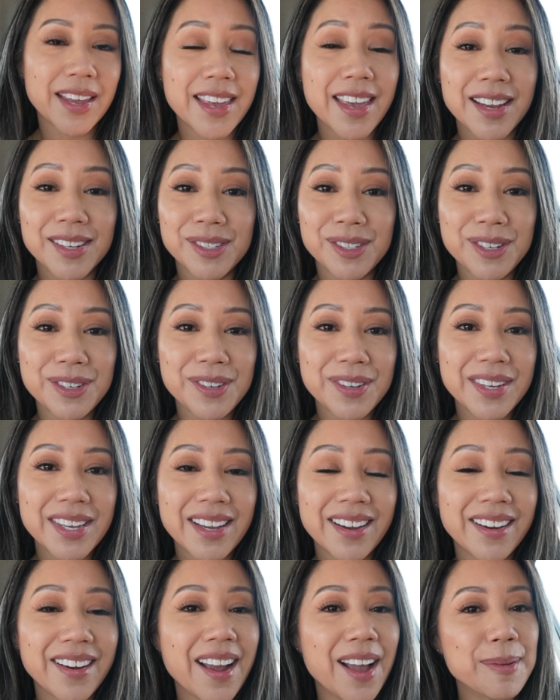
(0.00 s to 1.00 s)
In case you're new
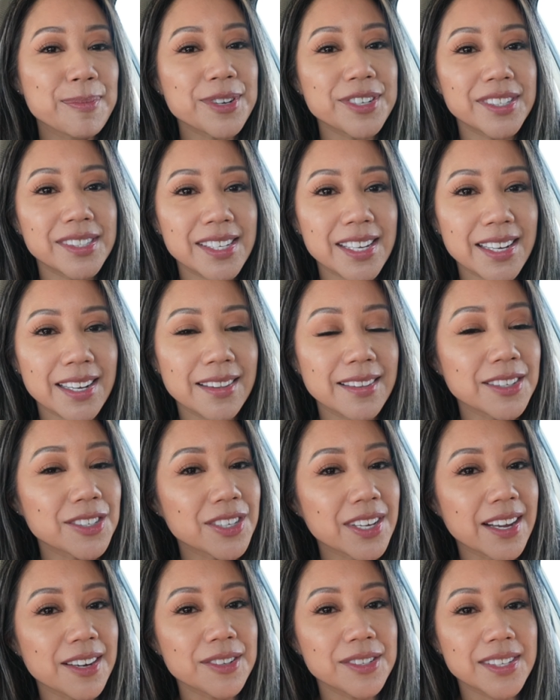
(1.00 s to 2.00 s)
here, I'm Christine and this
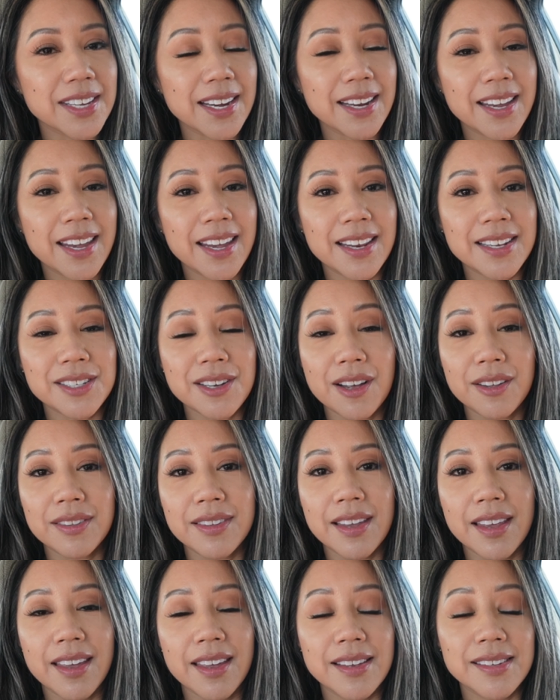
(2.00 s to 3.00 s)
channel is dedicated to all
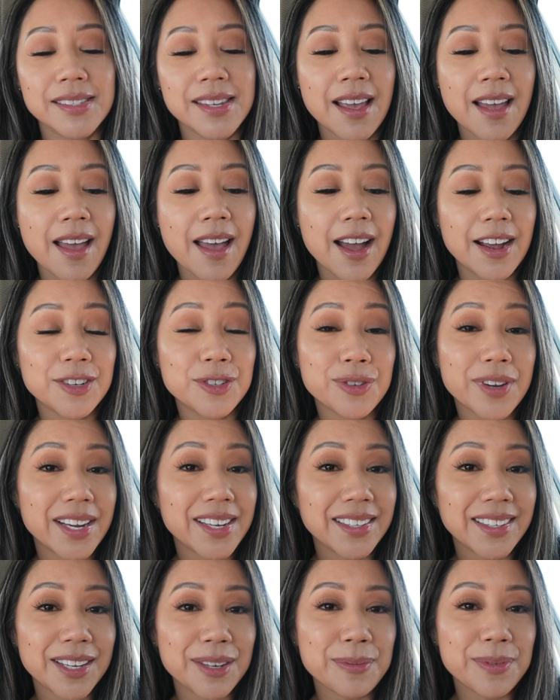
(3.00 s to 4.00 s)
things
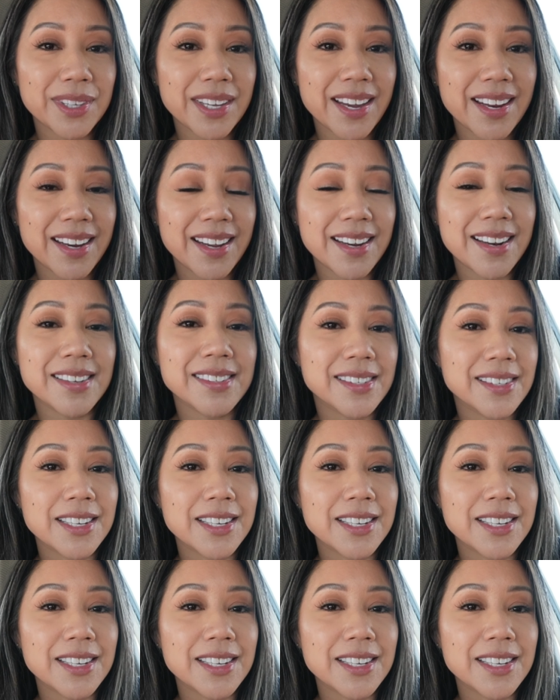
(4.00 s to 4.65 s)
adrenaline related.